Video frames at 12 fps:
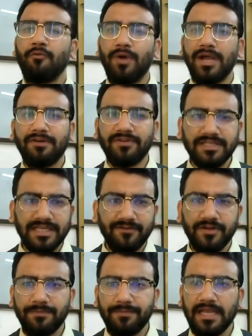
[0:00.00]
Whenever there
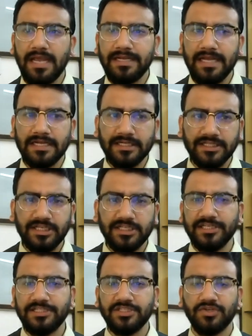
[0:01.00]
will be any another
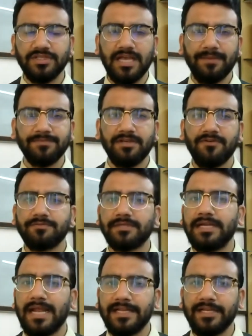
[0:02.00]
changes on the MCA
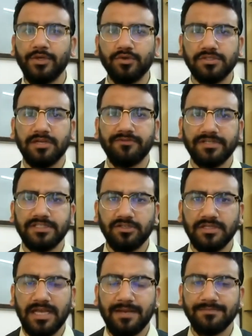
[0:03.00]
website, any new services
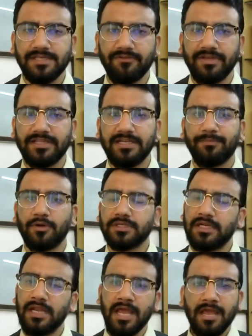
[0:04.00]
on the MCA V3
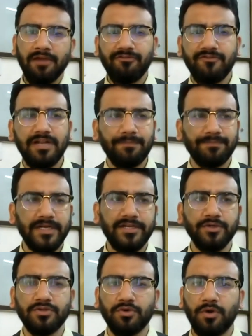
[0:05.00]
portal, we will
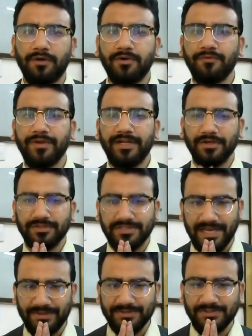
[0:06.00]
update you through our videos.
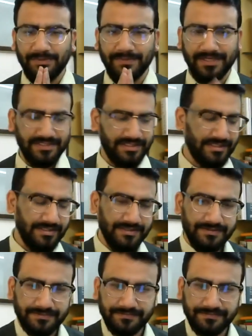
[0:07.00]
Thank you so much.